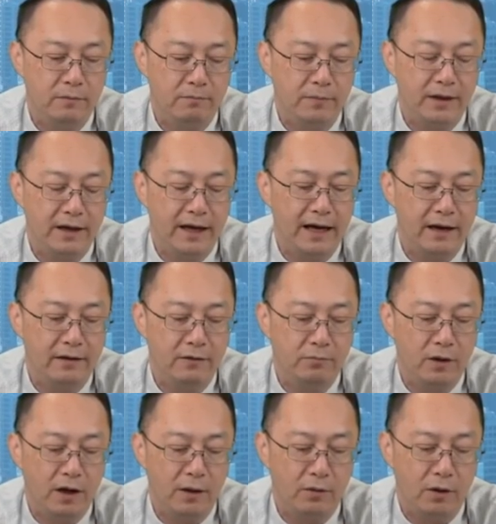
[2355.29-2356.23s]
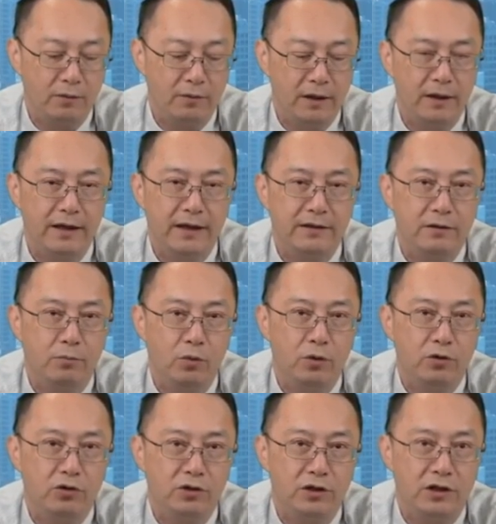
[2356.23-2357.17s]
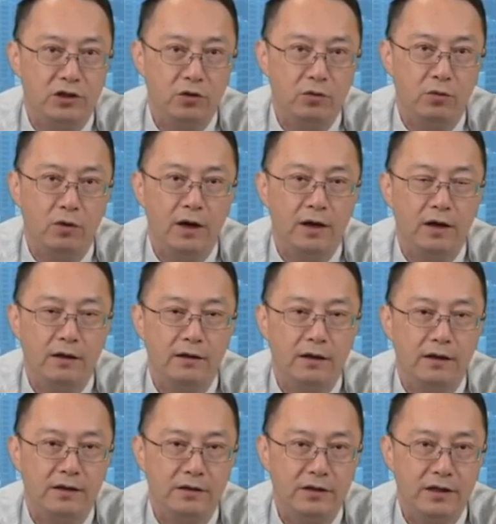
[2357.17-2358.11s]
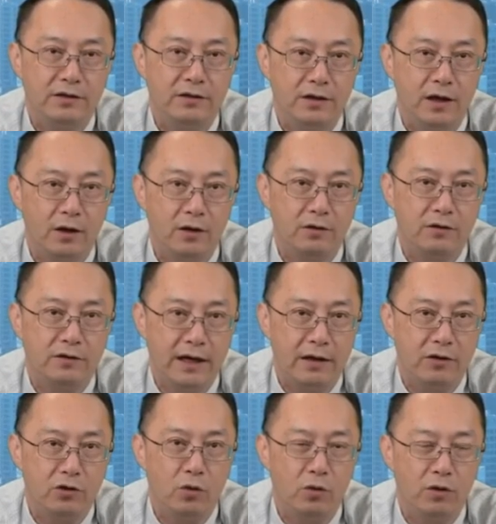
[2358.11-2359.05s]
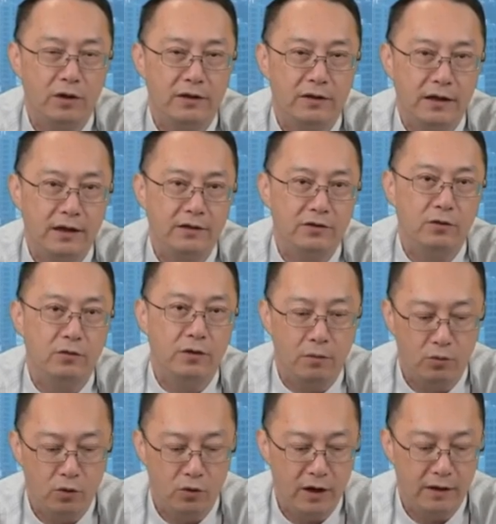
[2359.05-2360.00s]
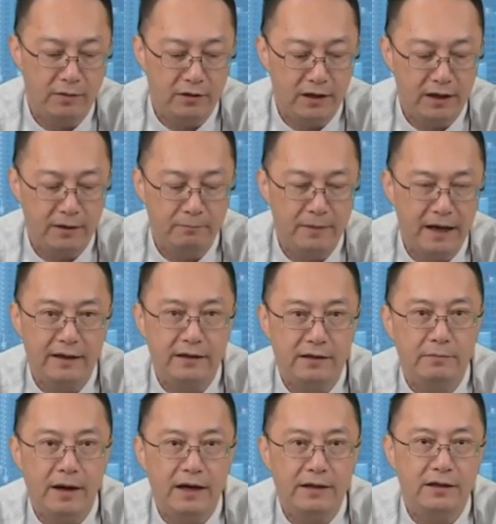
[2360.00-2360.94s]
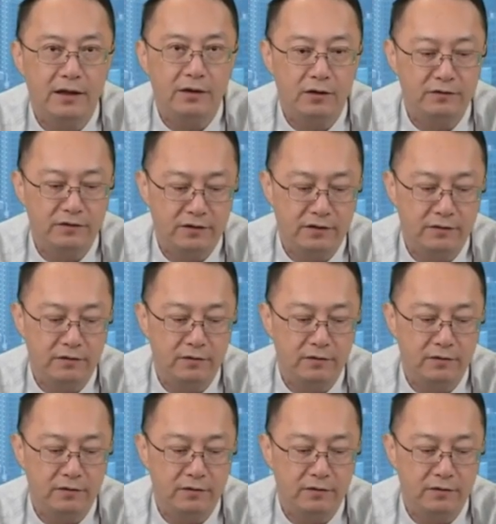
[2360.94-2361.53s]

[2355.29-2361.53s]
But they have a problem. It's a more traditional product, just dolls and toys, so they're more heavily impacted by tariffs.